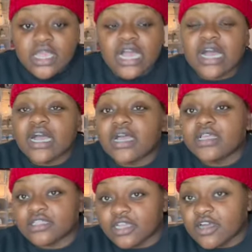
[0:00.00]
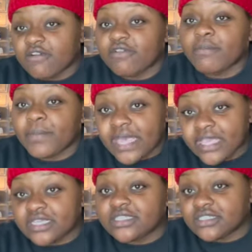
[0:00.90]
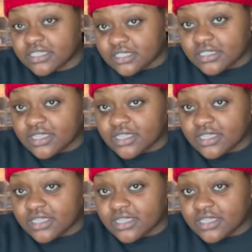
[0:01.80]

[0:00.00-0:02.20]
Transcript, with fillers: I love PacSun.